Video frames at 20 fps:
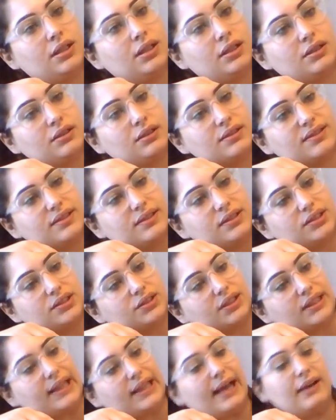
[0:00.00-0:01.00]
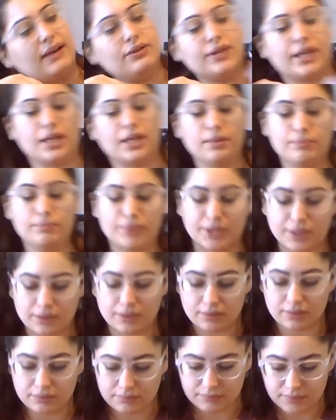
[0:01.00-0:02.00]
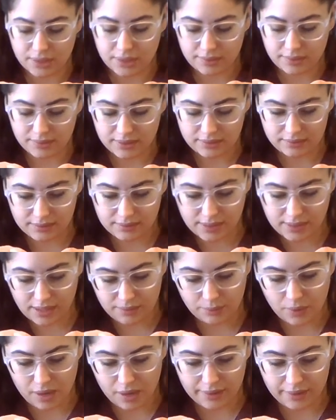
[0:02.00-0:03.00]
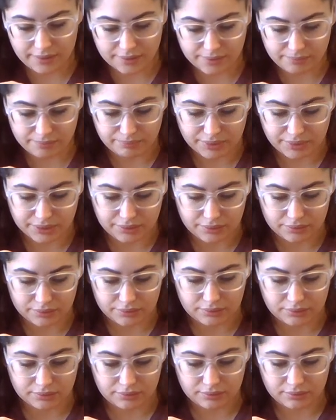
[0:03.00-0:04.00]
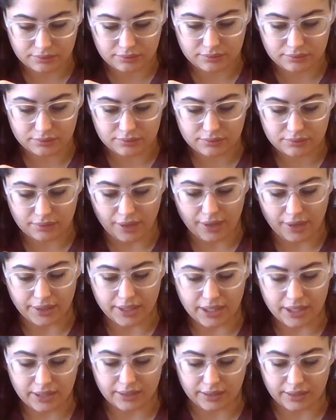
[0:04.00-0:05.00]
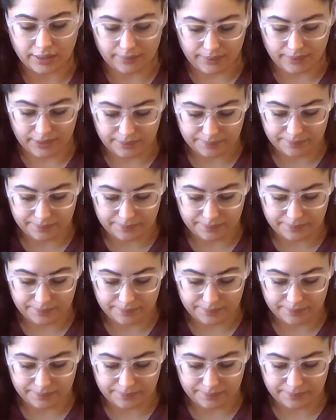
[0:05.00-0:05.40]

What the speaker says: Looks a little cloudy, but I wouldn't say the water is blue. Not yet, anyway.